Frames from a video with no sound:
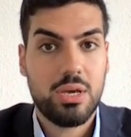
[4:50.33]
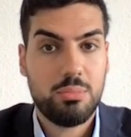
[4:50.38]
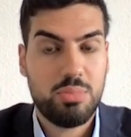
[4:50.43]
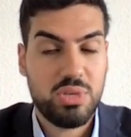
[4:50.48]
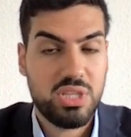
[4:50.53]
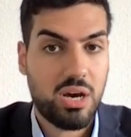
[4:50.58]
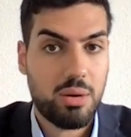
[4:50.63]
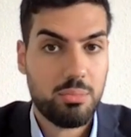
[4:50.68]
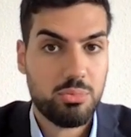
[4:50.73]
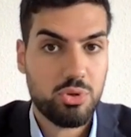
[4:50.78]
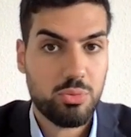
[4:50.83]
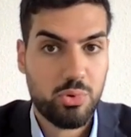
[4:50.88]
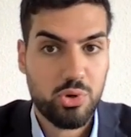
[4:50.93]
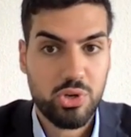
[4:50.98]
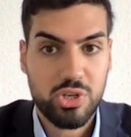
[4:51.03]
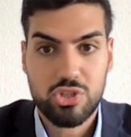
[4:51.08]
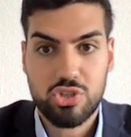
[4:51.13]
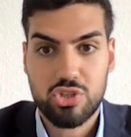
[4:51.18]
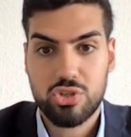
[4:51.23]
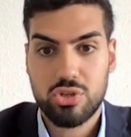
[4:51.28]
BW
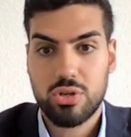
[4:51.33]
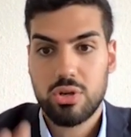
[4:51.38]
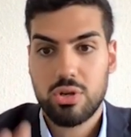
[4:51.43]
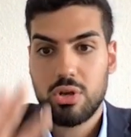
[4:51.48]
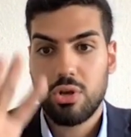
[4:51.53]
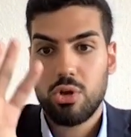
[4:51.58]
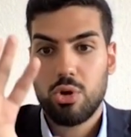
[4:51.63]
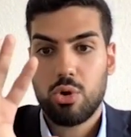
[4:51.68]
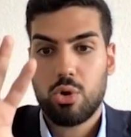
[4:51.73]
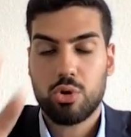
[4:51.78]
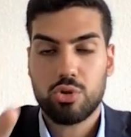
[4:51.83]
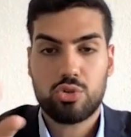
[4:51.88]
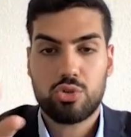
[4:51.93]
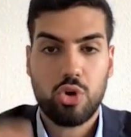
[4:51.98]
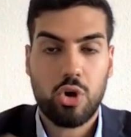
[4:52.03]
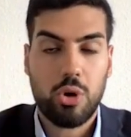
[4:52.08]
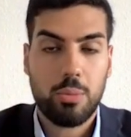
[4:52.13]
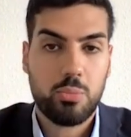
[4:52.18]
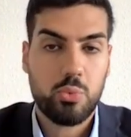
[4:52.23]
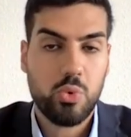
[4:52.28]
Bridge. On
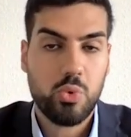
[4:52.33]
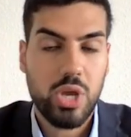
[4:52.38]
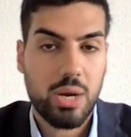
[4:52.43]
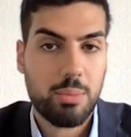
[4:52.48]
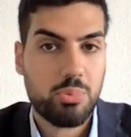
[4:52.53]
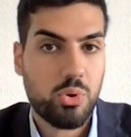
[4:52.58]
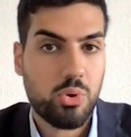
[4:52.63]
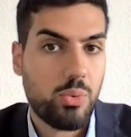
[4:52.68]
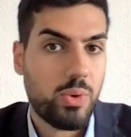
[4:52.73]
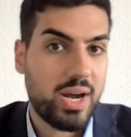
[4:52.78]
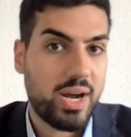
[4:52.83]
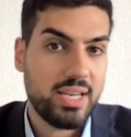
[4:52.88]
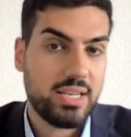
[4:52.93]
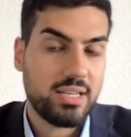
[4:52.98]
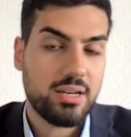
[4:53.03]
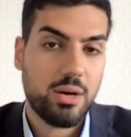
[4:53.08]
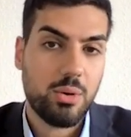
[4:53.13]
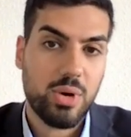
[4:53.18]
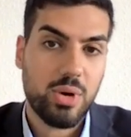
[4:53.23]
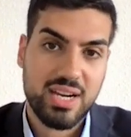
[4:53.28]
top, we are
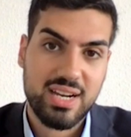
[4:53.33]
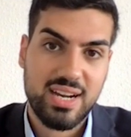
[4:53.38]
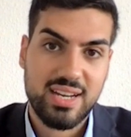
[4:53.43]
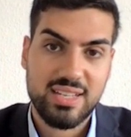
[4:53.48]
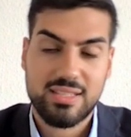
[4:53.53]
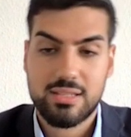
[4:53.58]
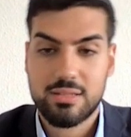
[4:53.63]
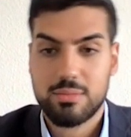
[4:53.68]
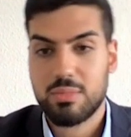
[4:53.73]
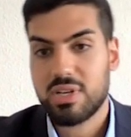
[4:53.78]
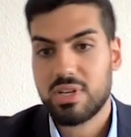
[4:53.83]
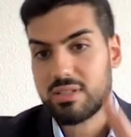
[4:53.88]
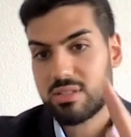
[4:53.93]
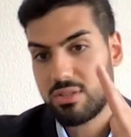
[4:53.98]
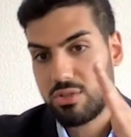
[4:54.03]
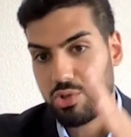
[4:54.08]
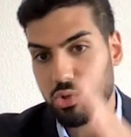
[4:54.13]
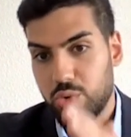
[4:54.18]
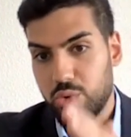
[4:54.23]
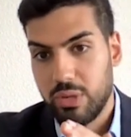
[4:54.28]
providing our
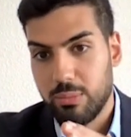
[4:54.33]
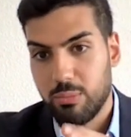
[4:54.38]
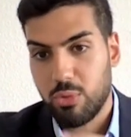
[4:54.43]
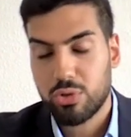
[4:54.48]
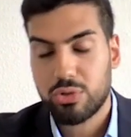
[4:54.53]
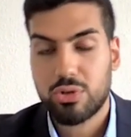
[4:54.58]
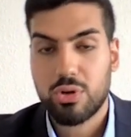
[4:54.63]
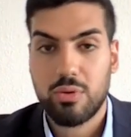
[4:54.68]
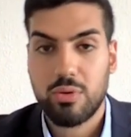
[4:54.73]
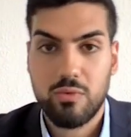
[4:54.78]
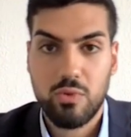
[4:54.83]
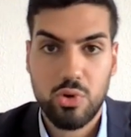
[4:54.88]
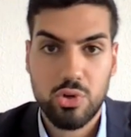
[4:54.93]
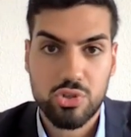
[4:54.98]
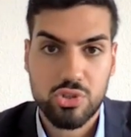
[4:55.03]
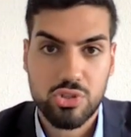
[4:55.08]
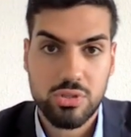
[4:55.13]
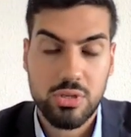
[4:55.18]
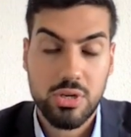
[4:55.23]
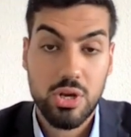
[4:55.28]
customers the remote
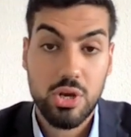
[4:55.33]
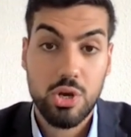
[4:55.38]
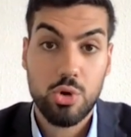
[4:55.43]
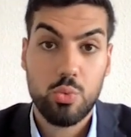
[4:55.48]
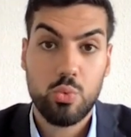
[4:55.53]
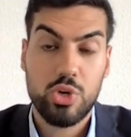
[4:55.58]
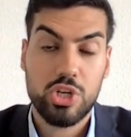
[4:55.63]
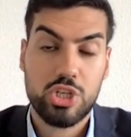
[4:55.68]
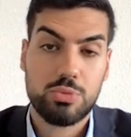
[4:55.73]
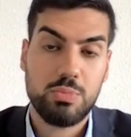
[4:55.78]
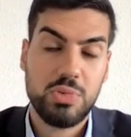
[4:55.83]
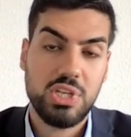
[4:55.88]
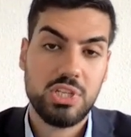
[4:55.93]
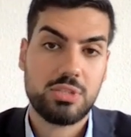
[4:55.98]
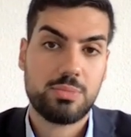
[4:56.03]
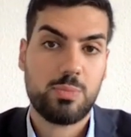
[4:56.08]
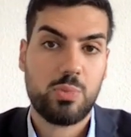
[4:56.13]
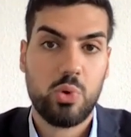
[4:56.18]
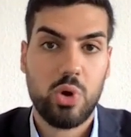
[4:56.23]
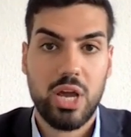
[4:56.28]
conversion, which
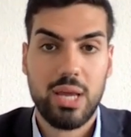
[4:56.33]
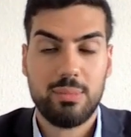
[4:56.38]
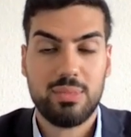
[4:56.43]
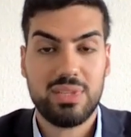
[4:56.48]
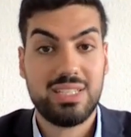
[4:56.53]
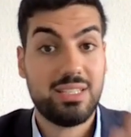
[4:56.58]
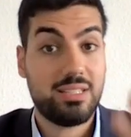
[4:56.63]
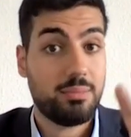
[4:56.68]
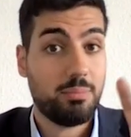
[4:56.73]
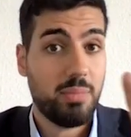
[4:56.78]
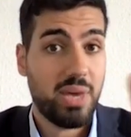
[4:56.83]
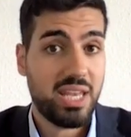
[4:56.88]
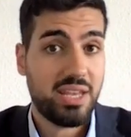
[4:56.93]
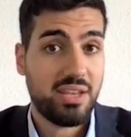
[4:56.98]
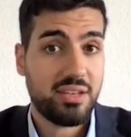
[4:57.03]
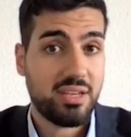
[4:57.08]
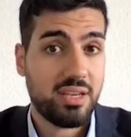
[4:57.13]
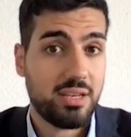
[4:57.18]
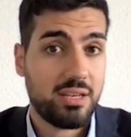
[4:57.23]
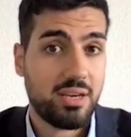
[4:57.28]
means primarily the
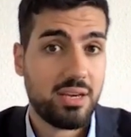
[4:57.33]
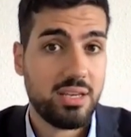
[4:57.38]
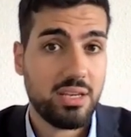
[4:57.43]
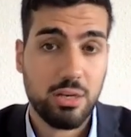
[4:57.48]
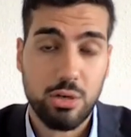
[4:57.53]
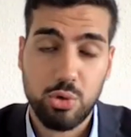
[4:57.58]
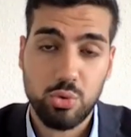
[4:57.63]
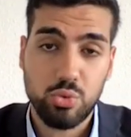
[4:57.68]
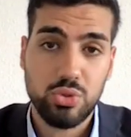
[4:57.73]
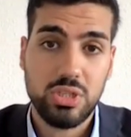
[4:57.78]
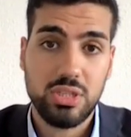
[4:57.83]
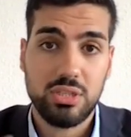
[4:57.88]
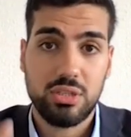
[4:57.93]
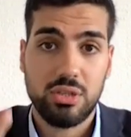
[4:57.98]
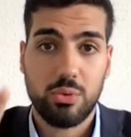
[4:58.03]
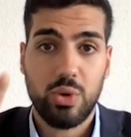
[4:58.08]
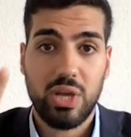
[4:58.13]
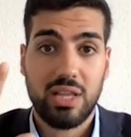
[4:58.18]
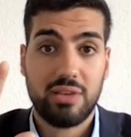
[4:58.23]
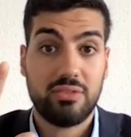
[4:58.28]
metadata, including
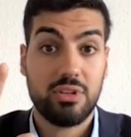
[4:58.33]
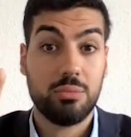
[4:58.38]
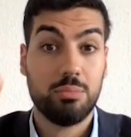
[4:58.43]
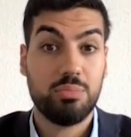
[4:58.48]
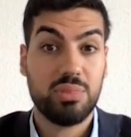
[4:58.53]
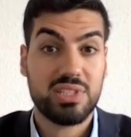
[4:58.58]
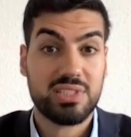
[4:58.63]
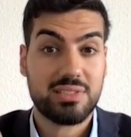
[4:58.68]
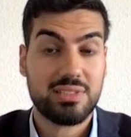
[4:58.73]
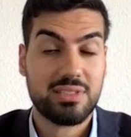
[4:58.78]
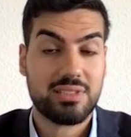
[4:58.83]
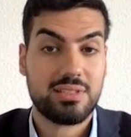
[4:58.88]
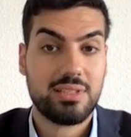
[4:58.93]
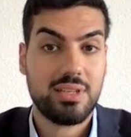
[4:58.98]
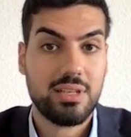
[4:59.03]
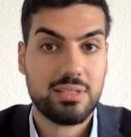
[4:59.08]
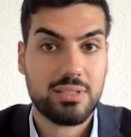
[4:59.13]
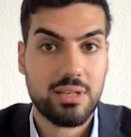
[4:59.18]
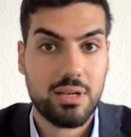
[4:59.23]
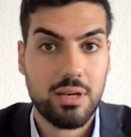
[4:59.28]
the relevant business
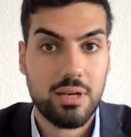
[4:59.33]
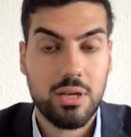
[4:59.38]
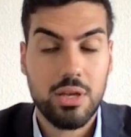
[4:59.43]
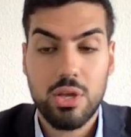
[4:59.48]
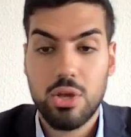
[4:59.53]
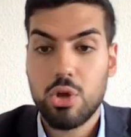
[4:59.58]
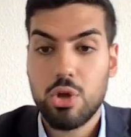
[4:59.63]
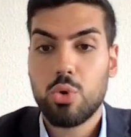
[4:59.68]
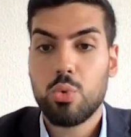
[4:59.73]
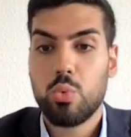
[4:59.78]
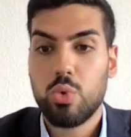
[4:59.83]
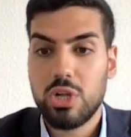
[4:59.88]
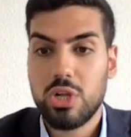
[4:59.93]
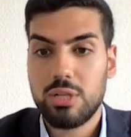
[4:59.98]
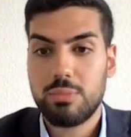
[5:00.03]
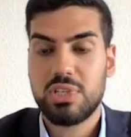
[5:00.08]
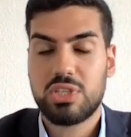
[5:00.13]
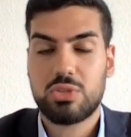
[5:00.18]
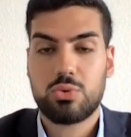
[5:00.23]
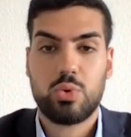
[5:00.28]
data,
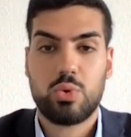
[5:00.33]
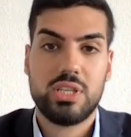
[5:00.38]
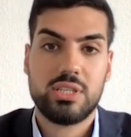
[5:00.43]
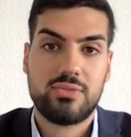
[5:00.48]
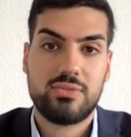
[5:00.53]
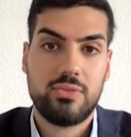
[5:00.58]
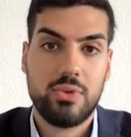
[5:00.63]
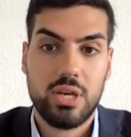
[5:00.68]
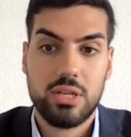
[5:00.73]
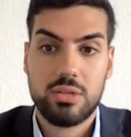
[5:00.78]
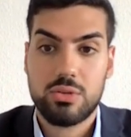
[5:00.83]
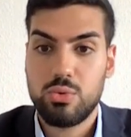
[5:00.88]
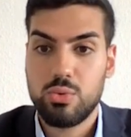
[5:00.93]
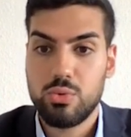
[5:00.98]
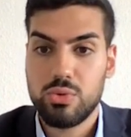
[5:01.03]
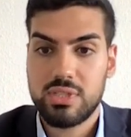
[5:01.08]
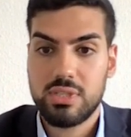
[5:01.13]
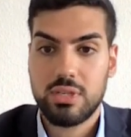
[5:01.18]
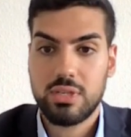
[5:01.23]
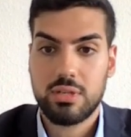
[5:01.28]
will be transferred
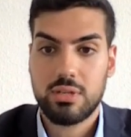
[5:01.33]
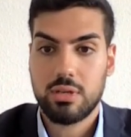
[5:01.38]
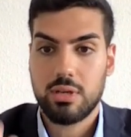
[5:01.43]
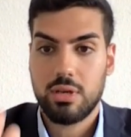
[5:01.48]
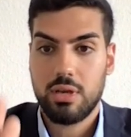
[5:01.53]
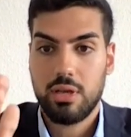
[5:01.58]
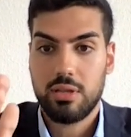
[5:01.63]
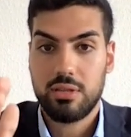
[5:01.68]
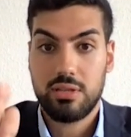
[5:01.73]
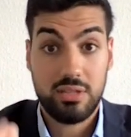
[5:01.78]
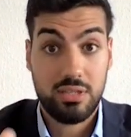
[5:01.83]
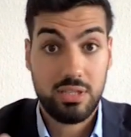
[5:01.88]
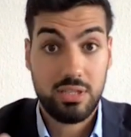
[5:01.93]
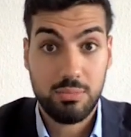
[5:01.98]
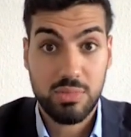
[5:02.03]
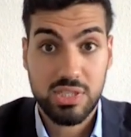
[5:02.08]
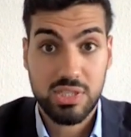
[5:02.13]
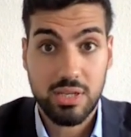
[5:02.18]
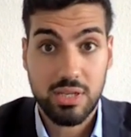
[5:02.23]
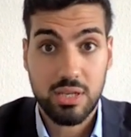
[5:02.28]
using the
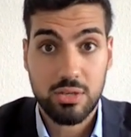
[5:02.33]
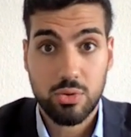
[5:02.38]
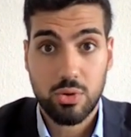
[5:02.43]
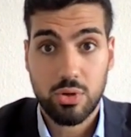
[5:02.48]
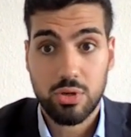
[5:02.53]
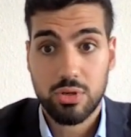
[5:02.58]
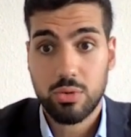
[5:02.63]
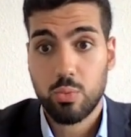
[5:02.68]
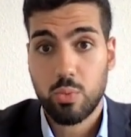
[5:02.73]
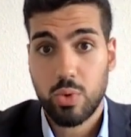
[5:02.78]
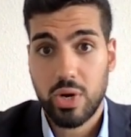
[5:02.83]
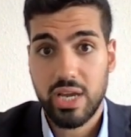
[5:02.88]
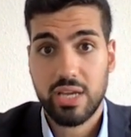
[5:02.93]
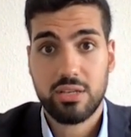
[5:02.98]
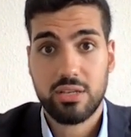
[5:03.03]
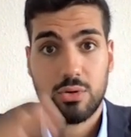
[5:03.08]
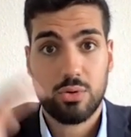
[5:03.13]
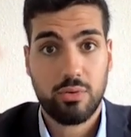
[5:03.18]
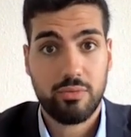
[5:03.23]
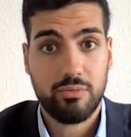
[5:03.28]
DMIS add-on via
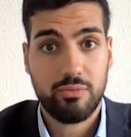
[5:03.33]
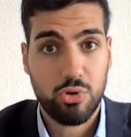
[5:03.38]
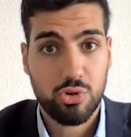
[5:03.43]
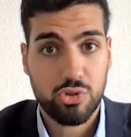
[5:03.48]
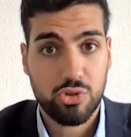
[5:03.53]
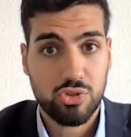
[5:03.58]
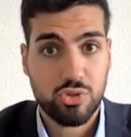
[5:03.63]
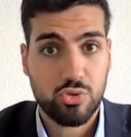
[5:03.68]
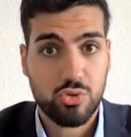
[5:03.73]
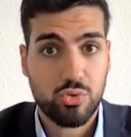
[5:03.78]
the conversion